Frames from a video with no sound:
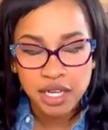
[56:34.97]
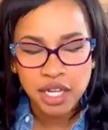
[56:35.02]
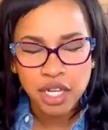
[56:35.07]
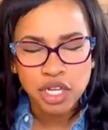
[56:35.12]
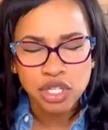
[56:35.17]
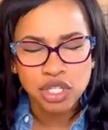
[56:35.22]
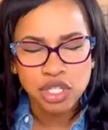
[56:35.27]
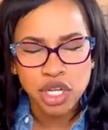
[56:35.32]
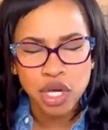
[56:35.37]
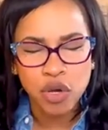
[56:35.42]

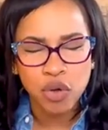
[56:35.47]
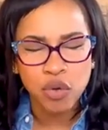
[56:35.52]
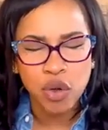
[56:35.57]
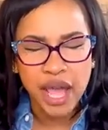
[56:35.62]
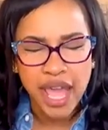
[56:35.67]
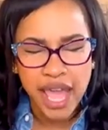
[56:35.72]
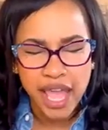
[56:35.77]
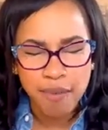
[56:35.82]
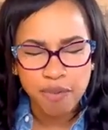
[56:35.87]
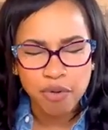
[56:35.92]
So
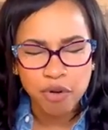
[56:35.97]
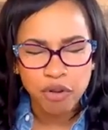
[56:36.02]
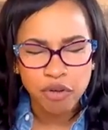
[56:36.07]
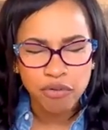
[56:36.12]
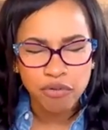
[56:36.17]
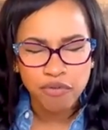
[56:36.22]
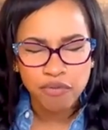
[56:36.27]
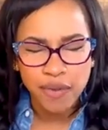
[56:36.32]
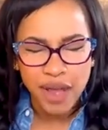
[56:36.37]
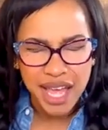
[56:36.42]
April,
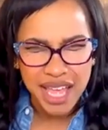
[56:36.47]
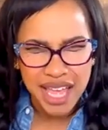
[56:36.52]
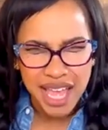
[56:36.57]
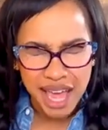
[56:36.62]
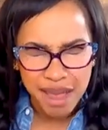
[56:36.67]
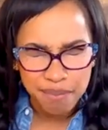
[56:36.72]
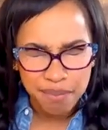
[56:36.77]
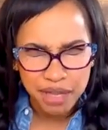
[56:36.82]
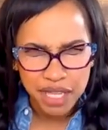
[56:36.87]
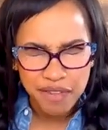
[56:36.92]
I
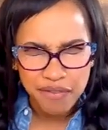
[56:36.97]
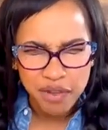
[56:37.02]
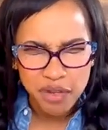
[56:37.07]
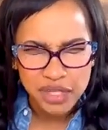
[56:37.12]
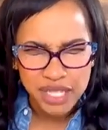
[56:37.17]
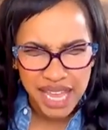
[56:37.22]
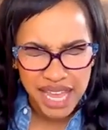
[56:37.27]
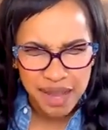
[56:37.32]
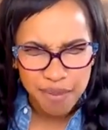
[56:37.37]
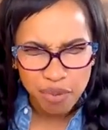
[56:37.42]
believe it was
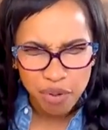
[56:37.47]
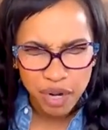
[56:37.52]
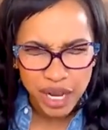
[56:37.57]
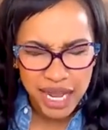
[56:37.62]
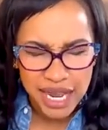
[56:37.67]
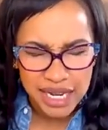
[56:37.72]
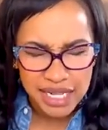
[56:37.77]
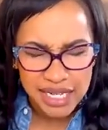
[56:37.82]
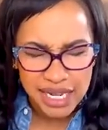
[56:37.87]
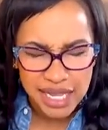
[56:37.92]
April
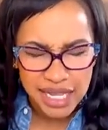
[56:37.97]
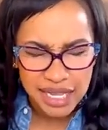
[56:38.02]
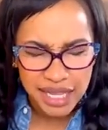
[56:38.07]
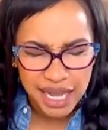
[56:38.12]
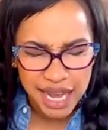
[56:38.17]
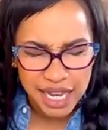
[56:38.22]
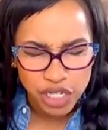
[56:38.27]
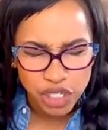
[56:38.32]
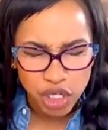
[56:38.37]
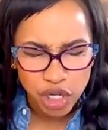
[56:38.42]
18th
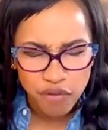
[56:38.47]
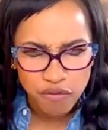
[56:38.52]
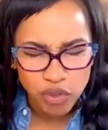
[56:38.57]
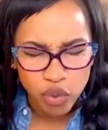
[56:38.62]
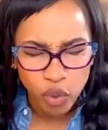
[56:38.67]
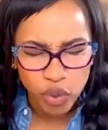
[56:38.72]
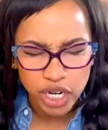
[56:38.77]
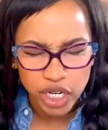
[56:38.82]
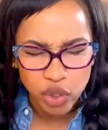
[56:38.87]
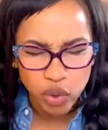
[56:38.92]
last year of
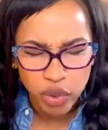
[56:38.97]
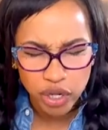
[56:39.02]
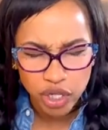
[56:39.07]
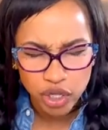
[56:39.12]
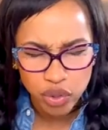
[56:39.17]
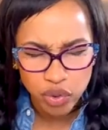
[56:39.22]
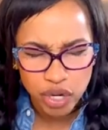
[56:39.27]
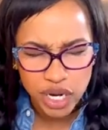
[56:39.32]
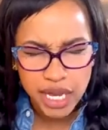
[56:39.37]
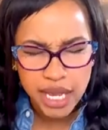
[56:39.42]

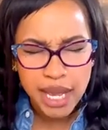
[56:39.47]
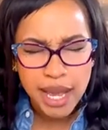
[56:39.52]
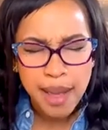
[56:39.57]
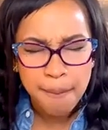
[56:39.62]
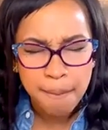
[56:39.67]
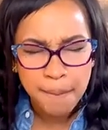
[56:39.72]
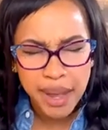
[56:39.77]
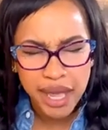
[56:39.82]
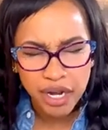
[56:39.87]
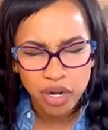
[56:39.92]
2023,
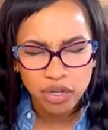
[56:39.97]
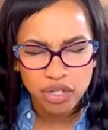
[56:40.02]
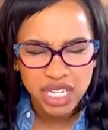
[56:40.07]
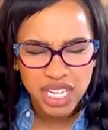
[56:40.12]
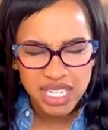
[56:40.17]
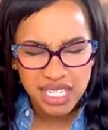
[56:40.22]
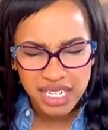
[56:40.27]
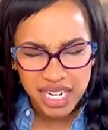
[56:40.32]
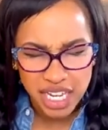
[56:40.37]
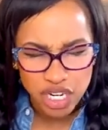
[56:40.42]

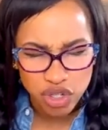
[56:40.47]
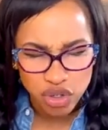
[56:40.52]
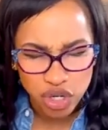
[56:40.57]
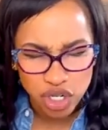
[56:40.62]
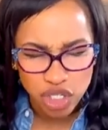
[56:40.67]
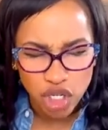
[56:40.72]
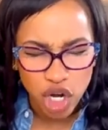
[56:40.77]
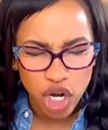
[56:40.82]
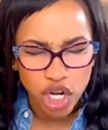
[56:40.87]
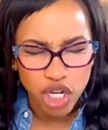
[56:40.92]
penalties and interest
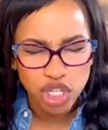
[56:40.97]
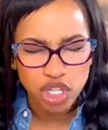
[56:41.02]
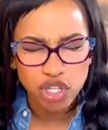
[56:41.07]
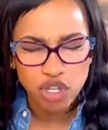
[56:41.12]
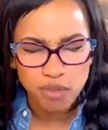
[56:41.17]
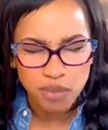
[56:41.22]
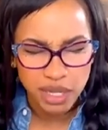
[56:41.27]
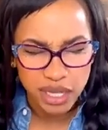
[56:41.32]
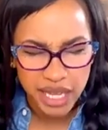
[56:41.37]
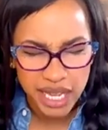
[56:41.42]
are
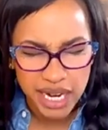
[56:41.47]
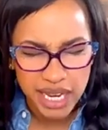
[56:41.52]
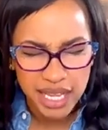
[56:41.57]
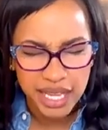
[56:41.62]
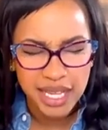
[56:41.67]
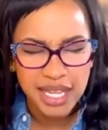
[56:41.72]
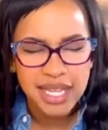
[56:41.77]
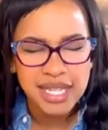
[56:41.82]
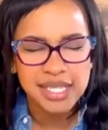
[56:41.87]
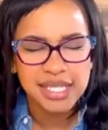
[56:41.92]
accumulating
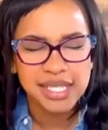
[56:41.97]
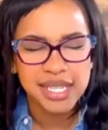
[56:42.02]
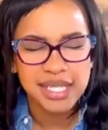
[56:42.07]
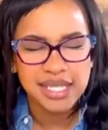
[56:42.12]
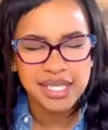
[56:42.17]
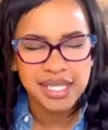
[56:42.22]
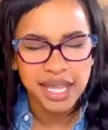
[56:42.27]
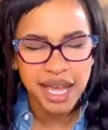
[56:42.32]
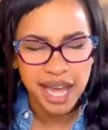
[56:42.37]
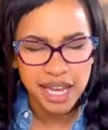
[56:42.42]

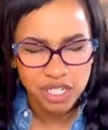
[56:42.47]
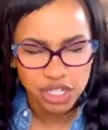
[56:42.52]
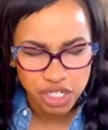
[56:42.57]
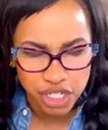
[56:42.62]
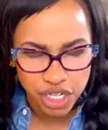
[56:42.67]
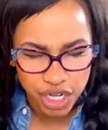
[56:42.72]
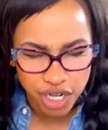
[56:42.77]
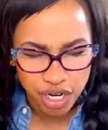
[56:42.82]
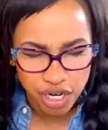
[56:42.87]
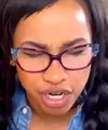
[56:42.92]
since last
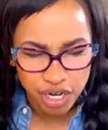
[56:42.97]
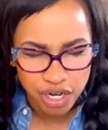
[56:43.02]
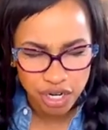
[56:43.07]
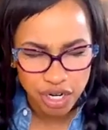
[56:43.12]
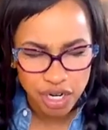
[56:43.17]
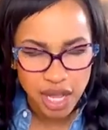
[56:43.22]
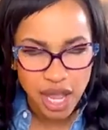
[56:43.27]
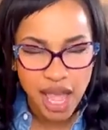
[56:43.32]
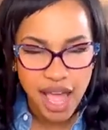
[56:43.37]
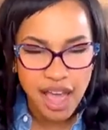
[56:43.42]
year,
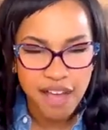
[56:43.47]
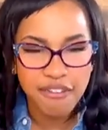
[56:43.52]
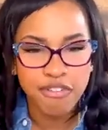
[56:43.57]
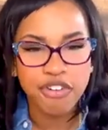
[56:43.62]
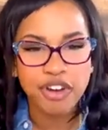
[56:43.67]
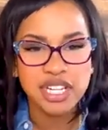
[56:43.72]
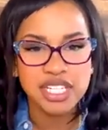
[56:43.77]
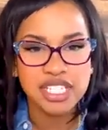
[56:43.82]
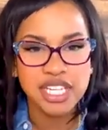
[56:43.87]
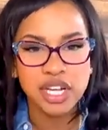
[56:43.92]
every
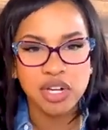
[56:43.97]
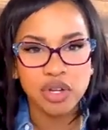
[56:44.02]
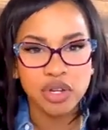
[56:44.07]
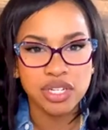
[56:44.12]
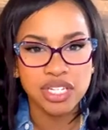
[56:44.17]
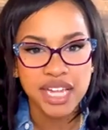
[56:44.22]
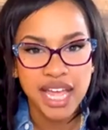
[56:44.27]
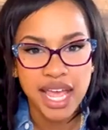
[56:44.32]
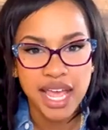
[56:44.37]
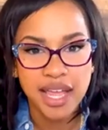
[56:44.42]
single
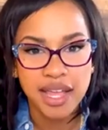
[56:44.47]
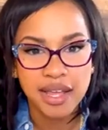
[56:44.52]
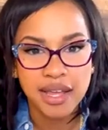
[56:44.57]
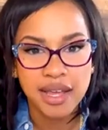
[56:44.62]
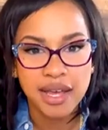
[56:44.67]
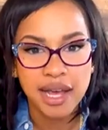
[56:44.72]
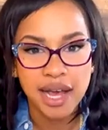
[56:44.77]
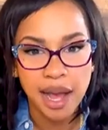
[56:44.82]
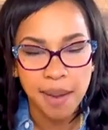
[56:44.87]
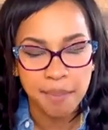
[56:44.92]
day
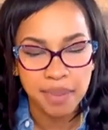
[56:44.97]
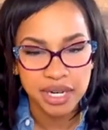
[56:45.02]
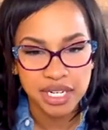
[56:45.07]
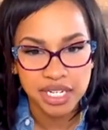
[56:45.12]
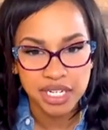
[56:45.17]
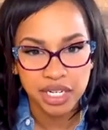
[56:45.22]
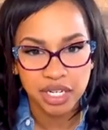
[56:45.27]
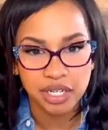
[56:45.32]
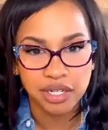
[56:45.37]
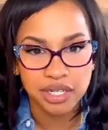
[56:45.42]
up
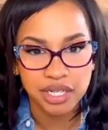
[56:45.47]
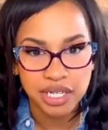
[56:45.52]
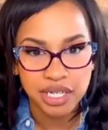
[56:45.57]
until